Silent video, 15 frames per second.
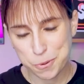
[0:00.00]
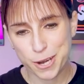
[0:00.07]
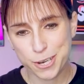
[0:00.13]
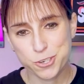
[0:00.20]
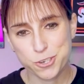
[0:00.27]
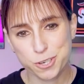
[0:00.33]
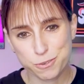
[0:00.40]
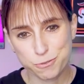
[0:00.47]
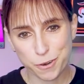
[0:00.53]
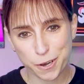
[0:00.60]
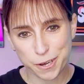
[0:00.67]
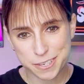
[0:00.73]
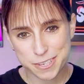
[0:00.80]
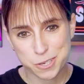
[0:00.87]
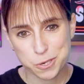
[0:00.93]
questions.
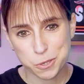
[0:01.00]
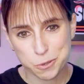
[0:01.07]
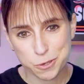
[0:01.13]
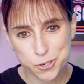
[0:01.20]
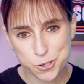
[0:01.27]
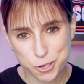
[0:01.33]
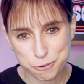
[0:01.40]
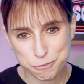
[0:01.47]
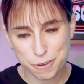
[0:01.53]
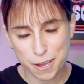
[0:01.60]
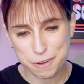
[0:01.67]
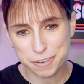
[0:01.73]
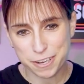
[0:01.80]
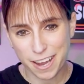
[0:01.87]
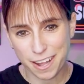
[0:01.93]
First, who is your
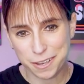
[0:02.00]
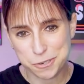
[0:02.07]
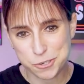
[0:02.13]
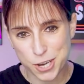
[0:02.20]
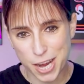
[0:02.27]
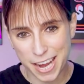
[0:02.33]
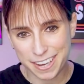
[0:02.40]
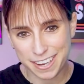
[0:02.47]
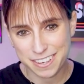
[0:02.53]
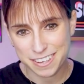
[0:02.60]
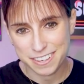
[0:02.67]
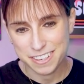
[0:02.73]
favorite Yellow Jacket?